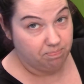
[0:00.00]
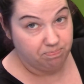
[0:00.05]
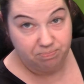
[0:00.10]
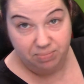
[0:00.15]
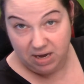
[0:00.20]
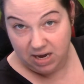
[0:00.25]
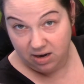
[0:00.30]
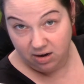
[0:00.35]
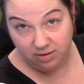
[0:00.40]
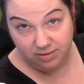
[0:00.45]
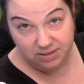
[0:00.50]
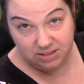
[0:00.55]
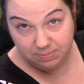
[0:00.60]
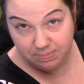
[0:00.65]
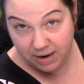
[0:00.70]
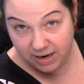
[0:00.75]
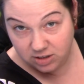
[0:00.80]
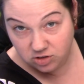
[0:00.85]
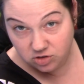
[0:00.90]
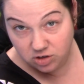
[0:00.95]
being on the
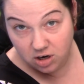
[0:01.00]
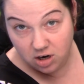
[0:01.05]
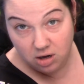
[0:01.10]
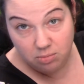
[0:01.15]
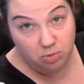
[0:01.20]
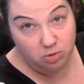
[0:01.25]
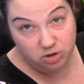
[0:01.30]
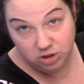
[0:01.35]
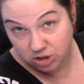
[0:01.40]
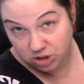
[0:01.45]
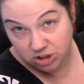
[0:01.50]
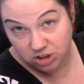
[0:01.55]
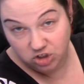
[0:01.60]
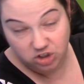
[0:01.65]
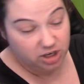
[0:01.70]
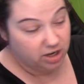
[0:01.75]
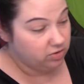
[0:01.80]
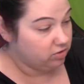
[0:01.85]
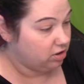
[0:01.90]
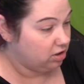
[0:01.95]
spectrum or just in
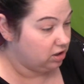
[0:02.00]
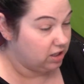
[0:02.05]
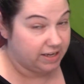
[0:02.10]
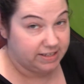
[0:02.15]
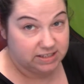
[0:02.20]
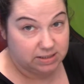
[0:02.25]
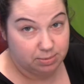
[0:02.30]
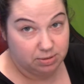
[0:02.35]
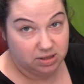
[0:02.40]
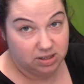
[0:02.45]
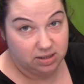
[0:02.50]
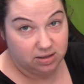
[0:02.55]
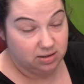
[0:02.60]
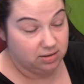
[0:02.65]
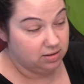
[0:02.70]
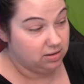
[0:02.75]
general, likes to put